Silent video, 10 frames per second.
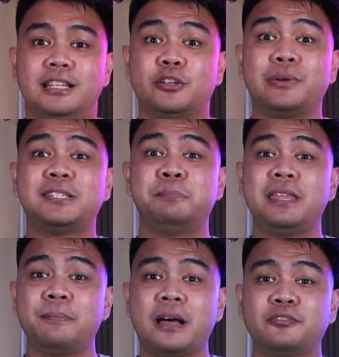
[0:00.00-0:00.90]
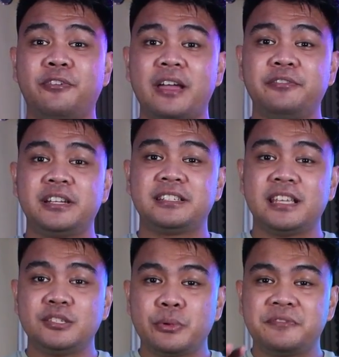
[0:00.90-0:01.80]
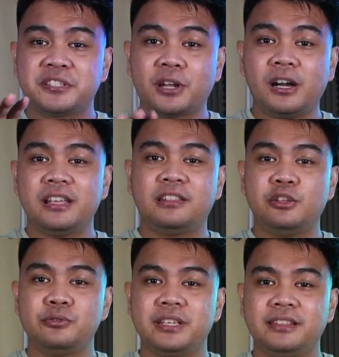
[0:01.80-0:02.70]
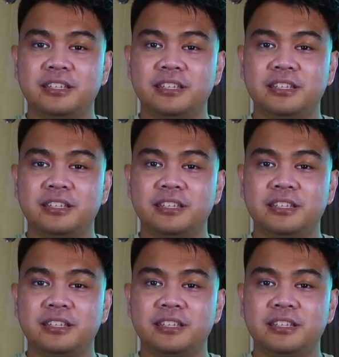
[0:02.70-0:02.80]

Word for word: So it's been about five years since we've started using